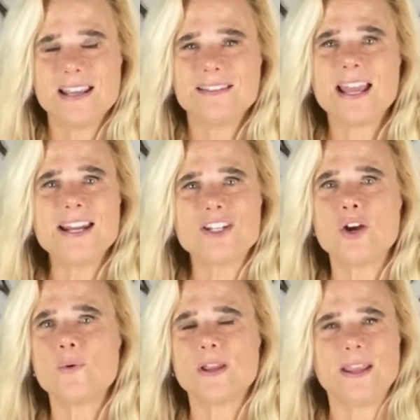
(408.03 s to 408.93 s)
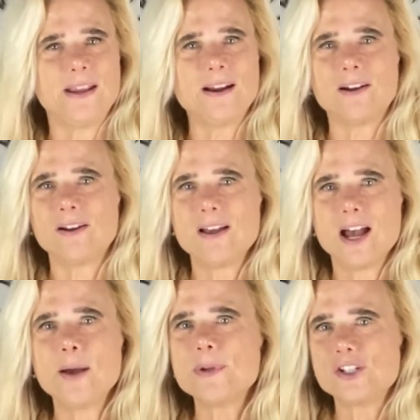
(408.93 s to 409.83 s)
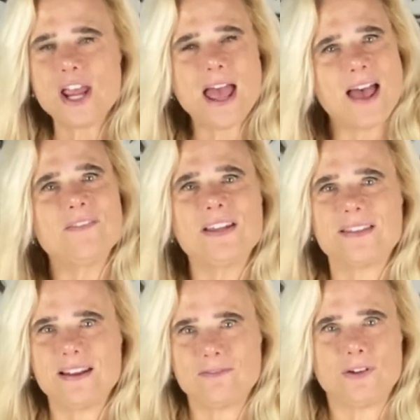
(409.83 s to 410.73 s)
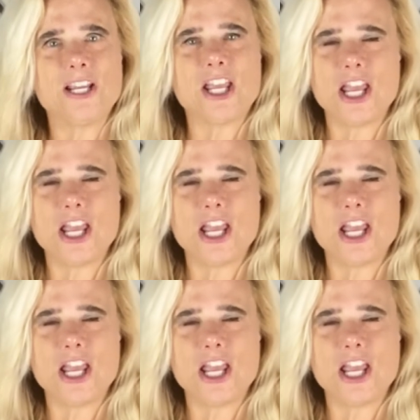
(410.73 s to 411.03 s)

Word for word: They don't care how much havoc they wreak